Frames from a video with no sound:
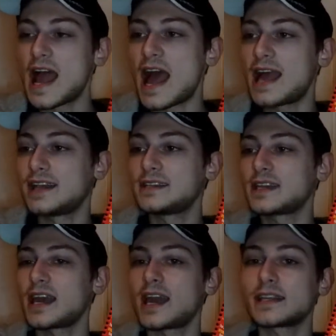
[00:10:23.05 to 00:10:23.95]
and
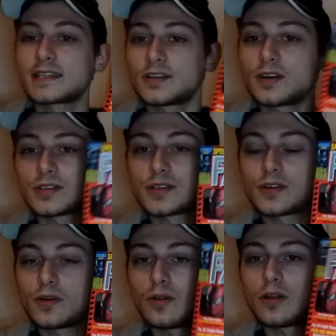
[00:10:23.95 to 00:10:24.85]
it's an
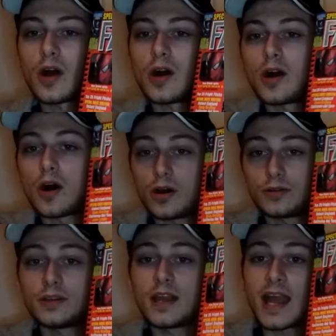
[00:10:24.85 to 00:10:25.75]
article
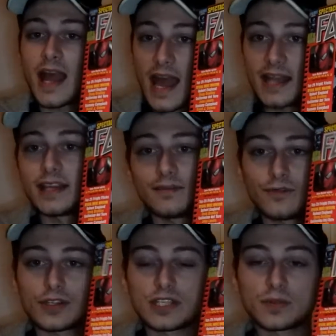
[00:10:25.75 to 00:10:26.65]
on Alien vs.